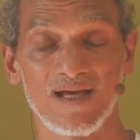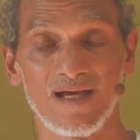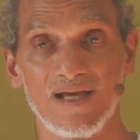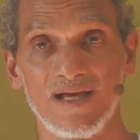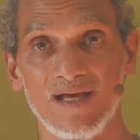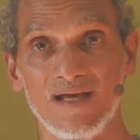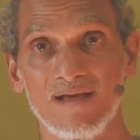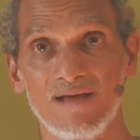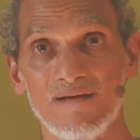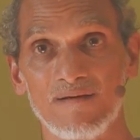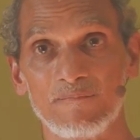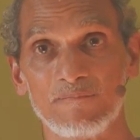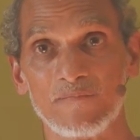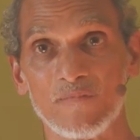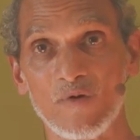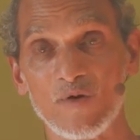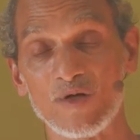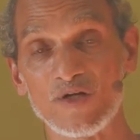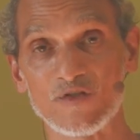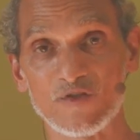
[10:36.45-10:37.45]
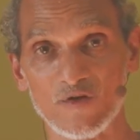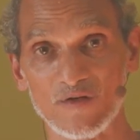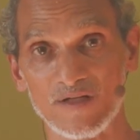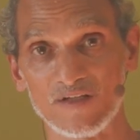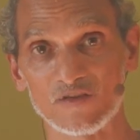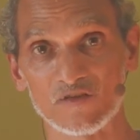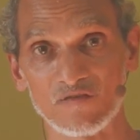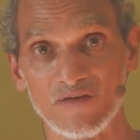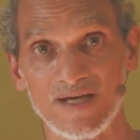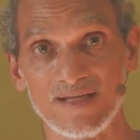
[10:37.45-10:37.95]
or to join
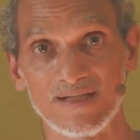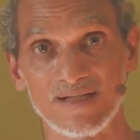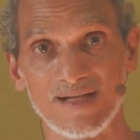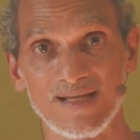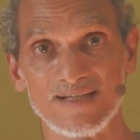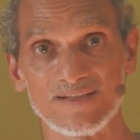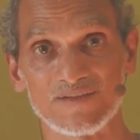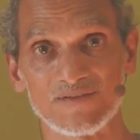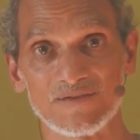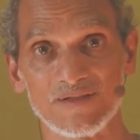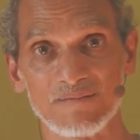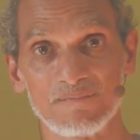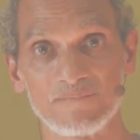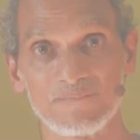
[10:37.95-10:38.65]
us via the live stream.